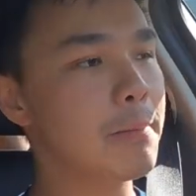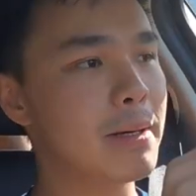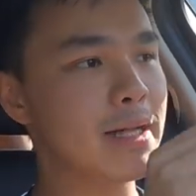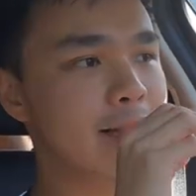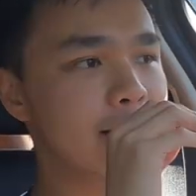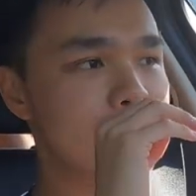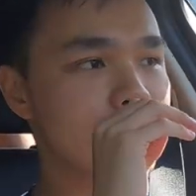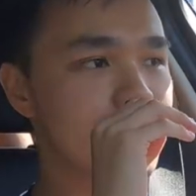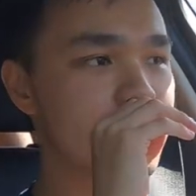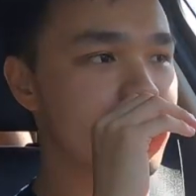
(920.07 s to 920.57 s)

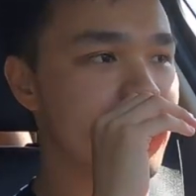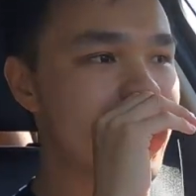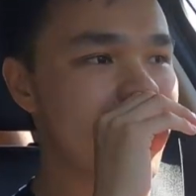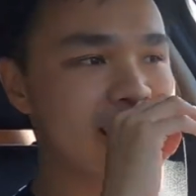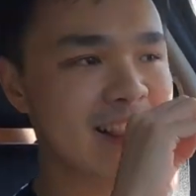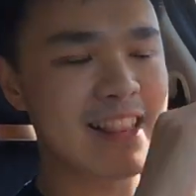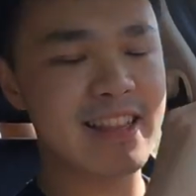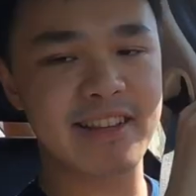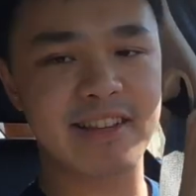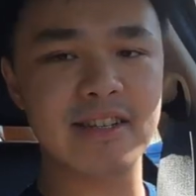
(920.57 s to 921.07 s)
But
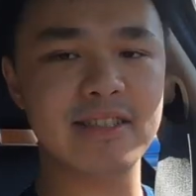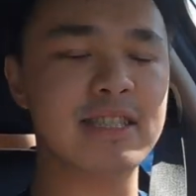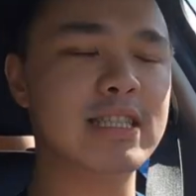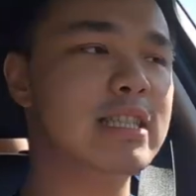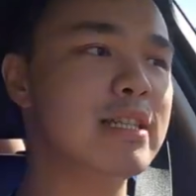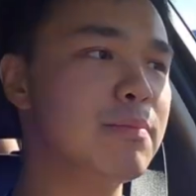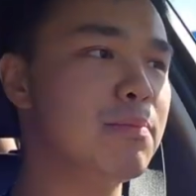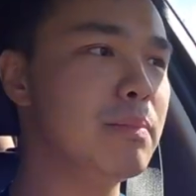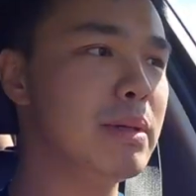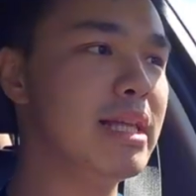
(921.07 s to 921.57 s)
that
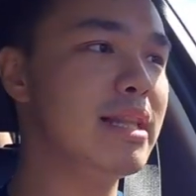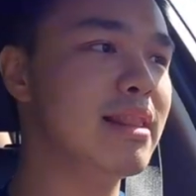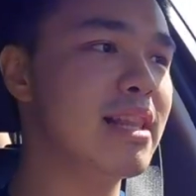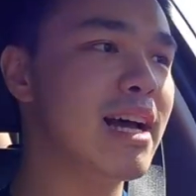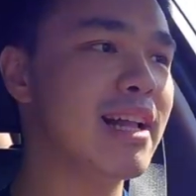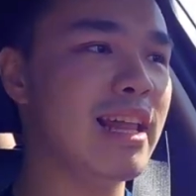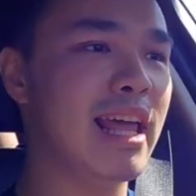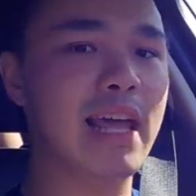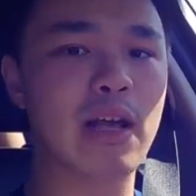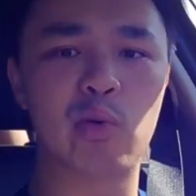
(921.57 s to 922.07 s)
doesn't mean
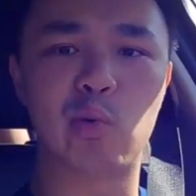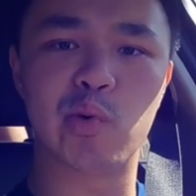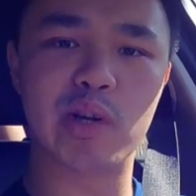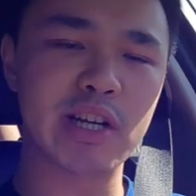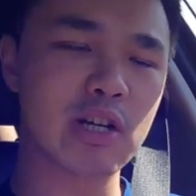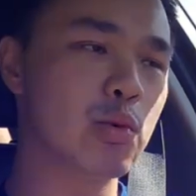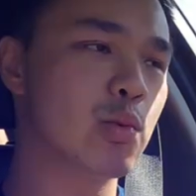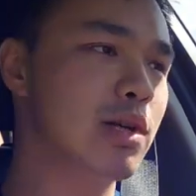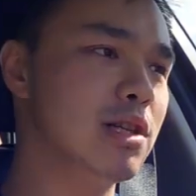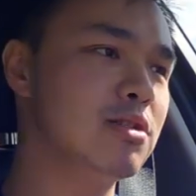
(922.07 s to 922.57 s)
that a
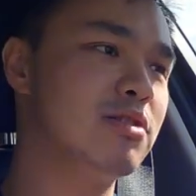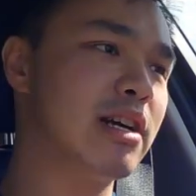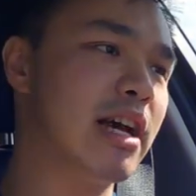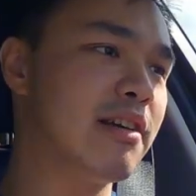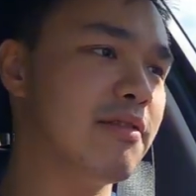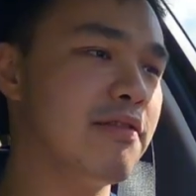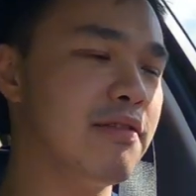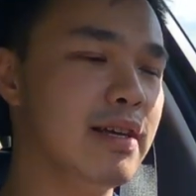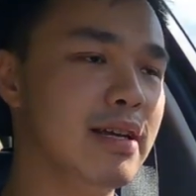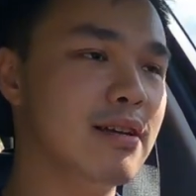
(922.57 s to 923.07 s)
rear-wheel
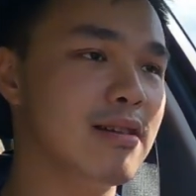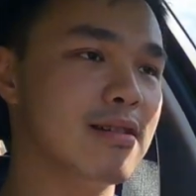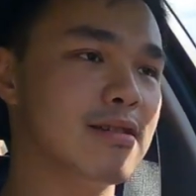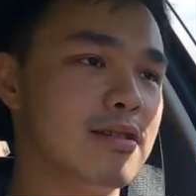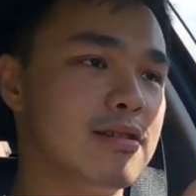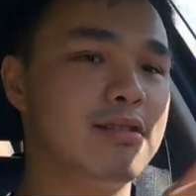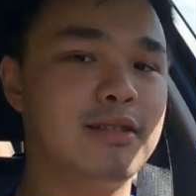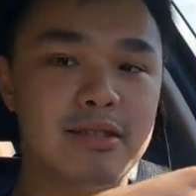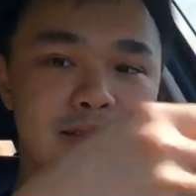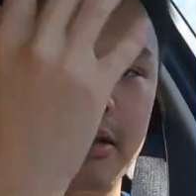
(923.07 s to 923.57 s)
drive
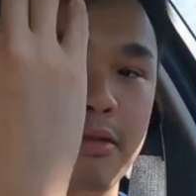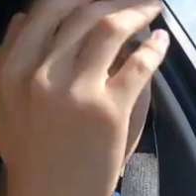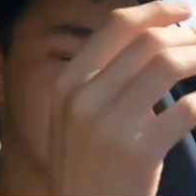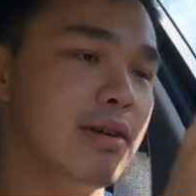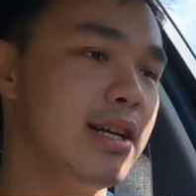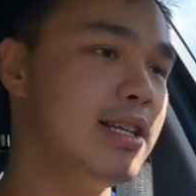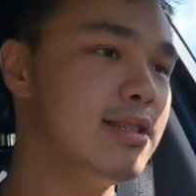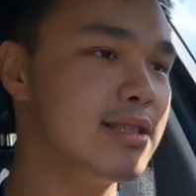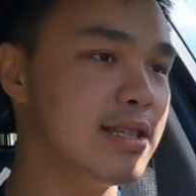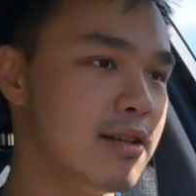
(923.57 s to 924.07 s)
vehicle such as the
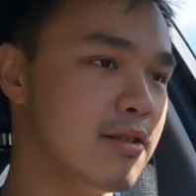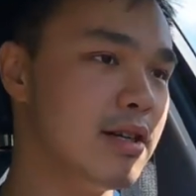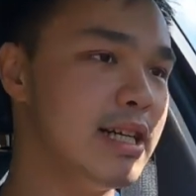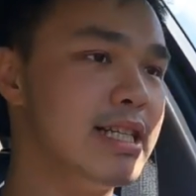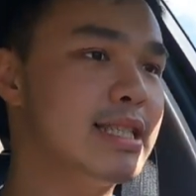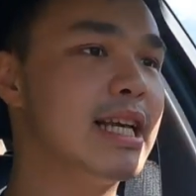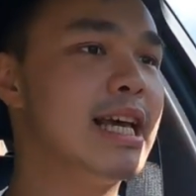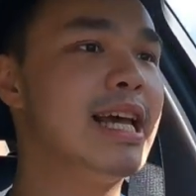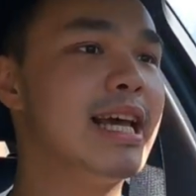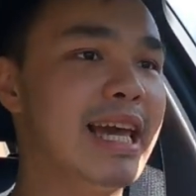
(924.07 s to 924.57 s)
3
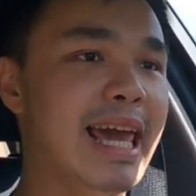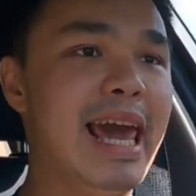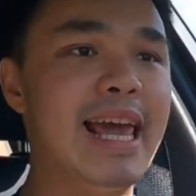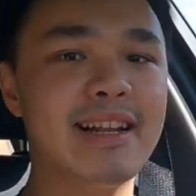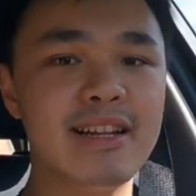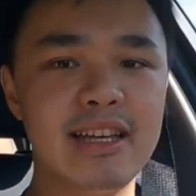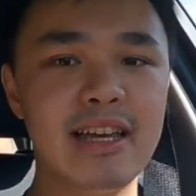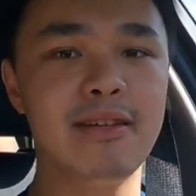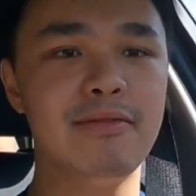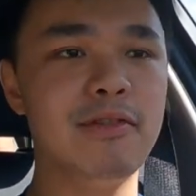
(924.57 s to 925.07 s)
Series
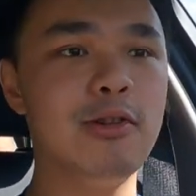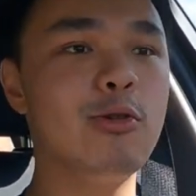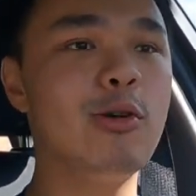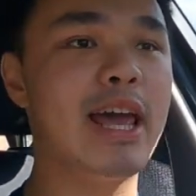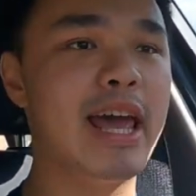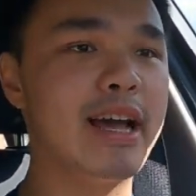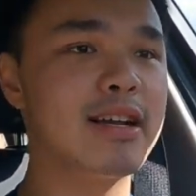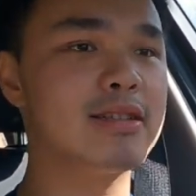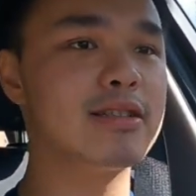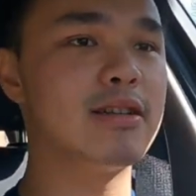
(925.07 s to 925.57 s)
can't give you
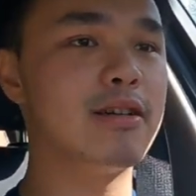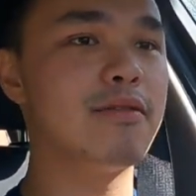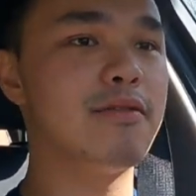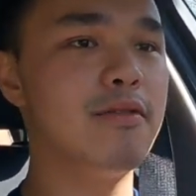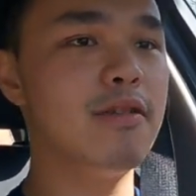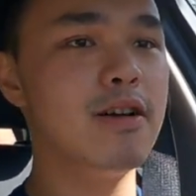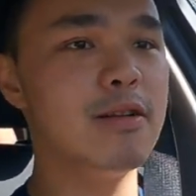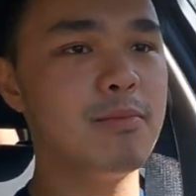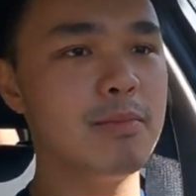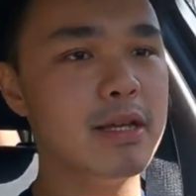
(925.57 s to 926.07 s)
extra
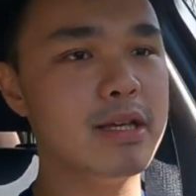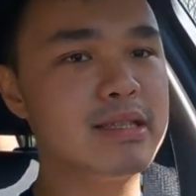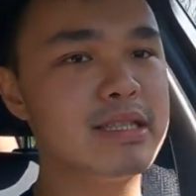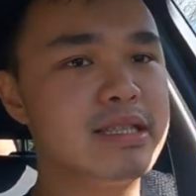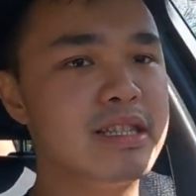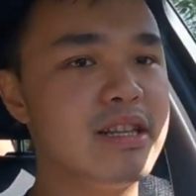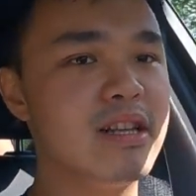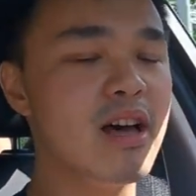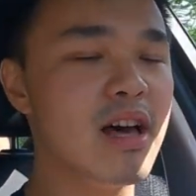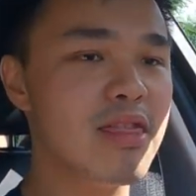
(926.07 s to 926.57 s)
fun,
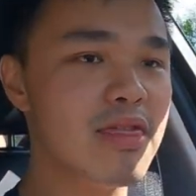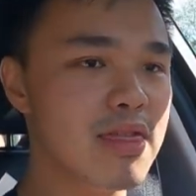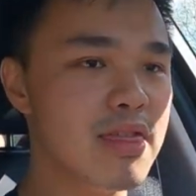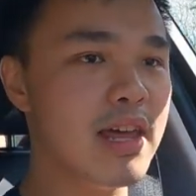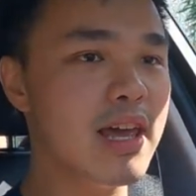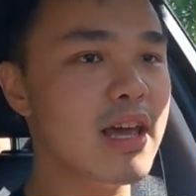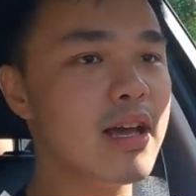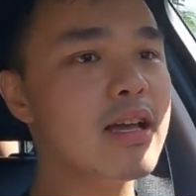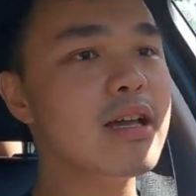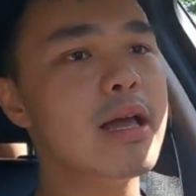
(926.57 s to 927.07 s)
because
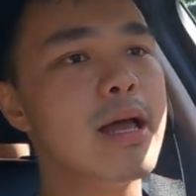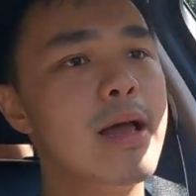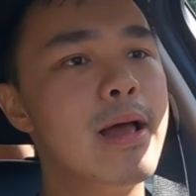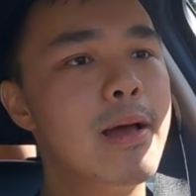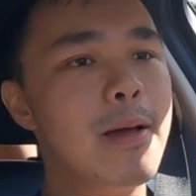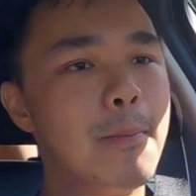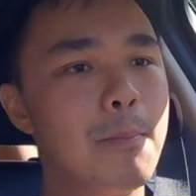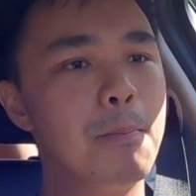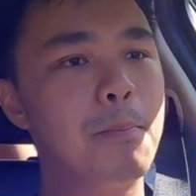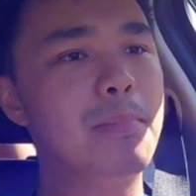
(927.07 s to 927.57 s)
nothing
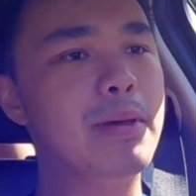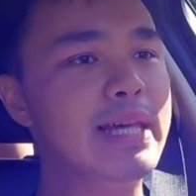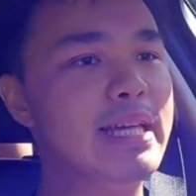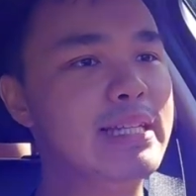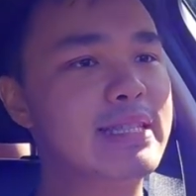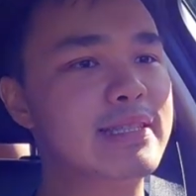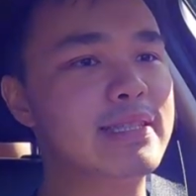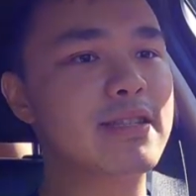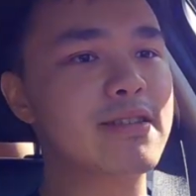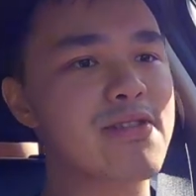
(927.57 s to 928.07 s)

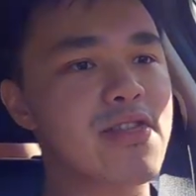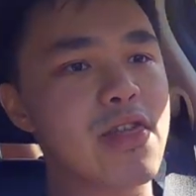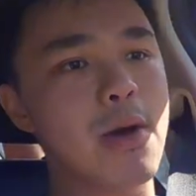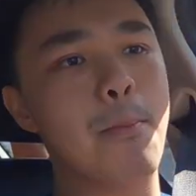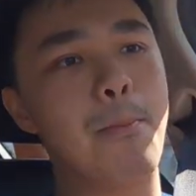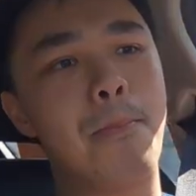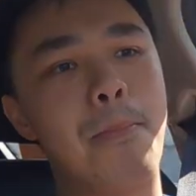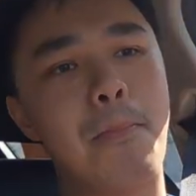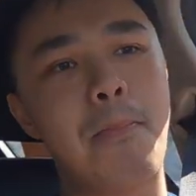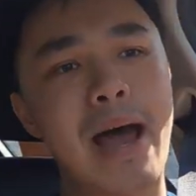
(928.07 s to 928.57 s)
beats
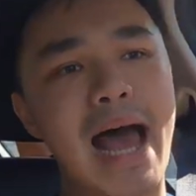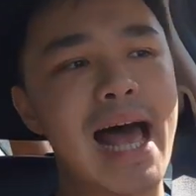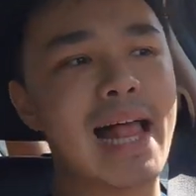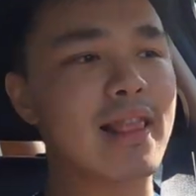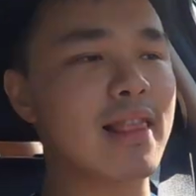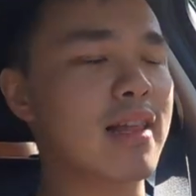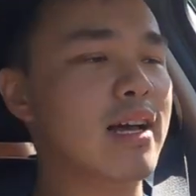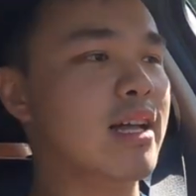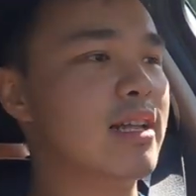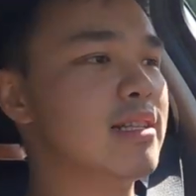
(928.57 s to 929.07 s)
the
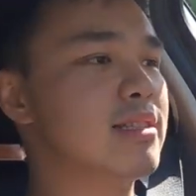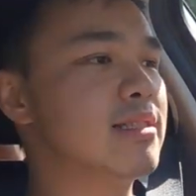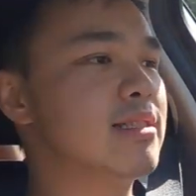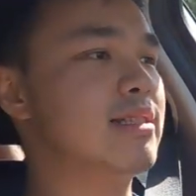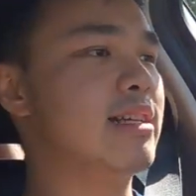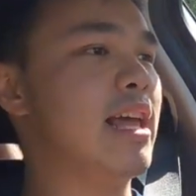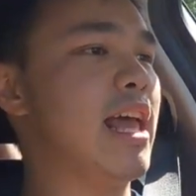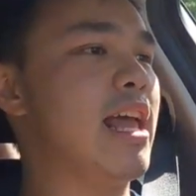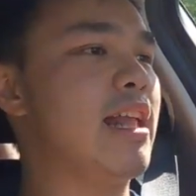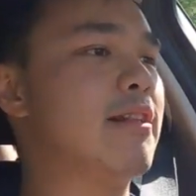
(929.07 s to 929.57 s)

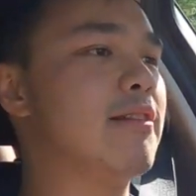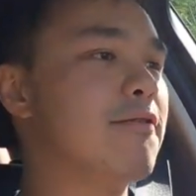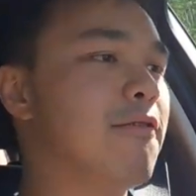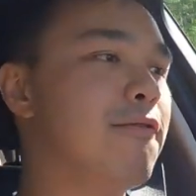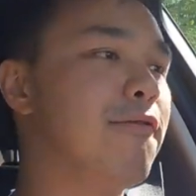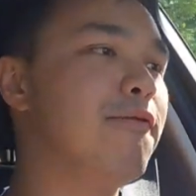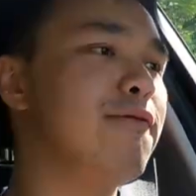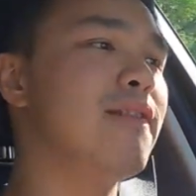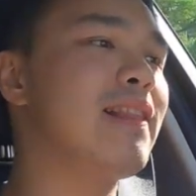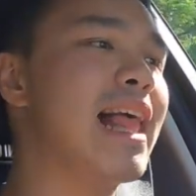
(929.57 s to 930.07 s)
balance and
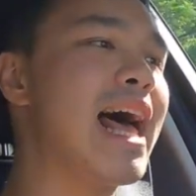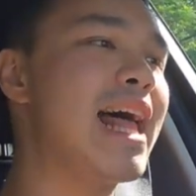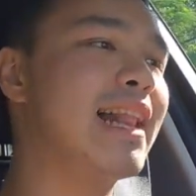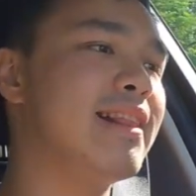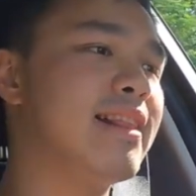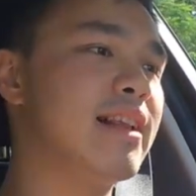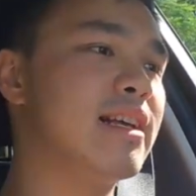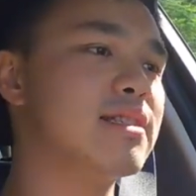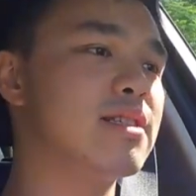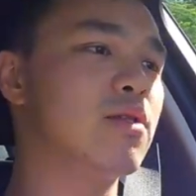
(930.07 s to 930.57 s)

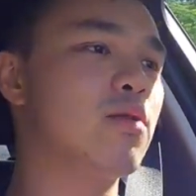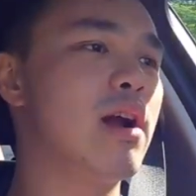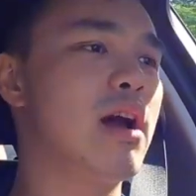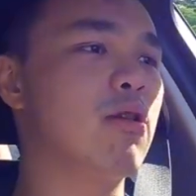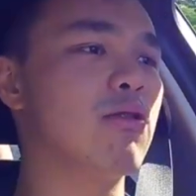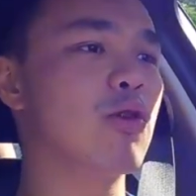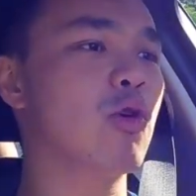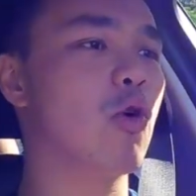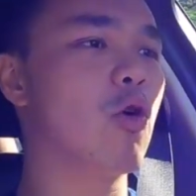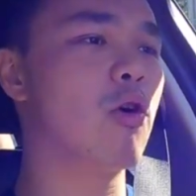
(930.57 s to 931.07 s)
flatness
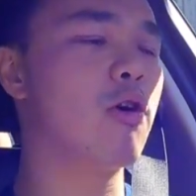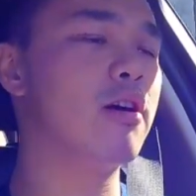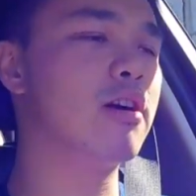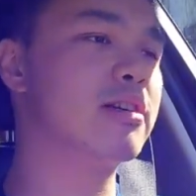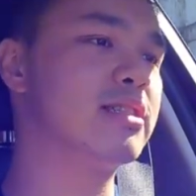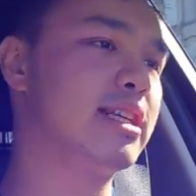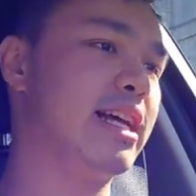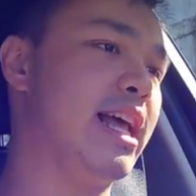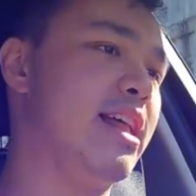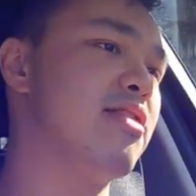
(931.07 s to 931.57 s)
around
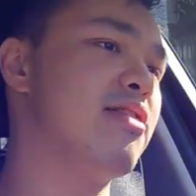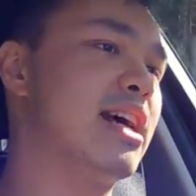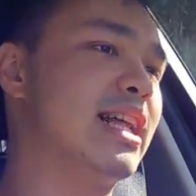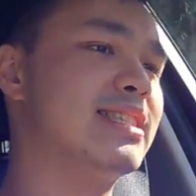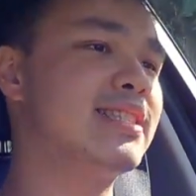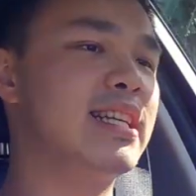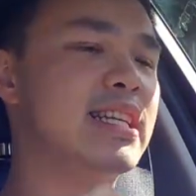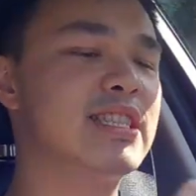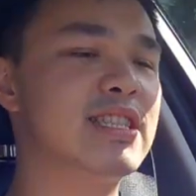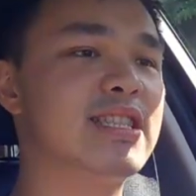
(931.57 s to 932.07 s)
corners and
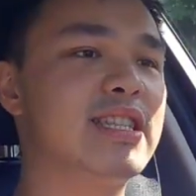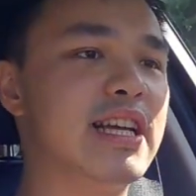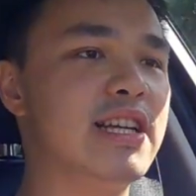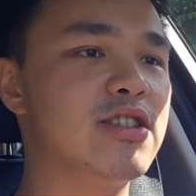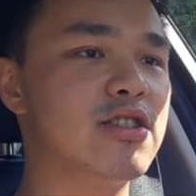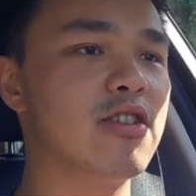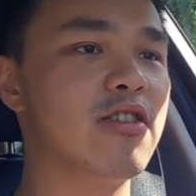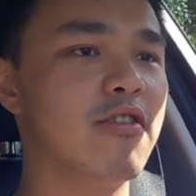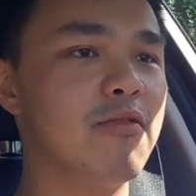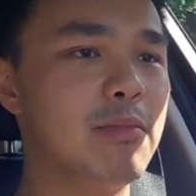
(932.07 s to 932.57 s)
that
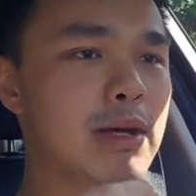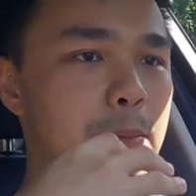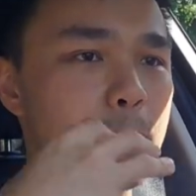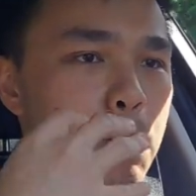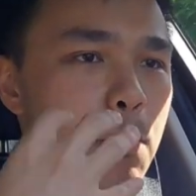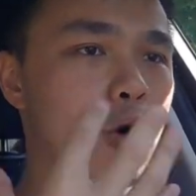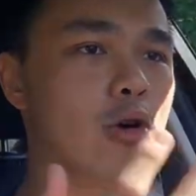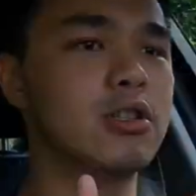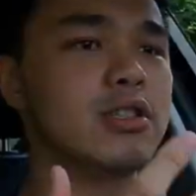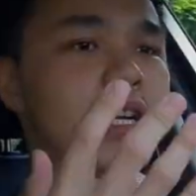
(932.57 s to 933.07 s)
sensation of being
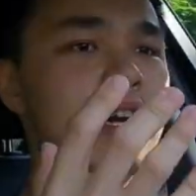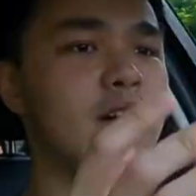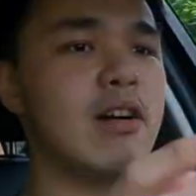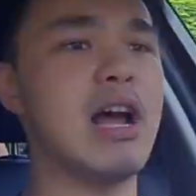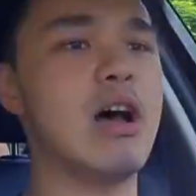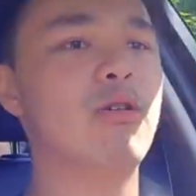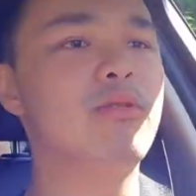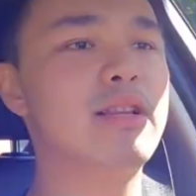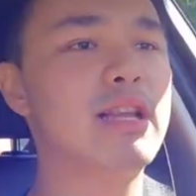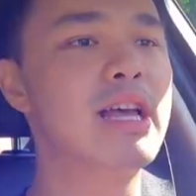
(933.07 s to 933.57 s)
pushed
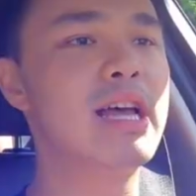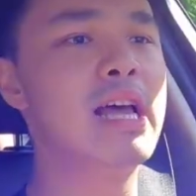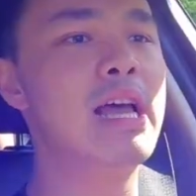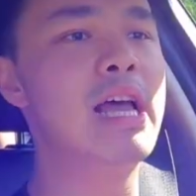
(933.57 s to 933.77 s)
around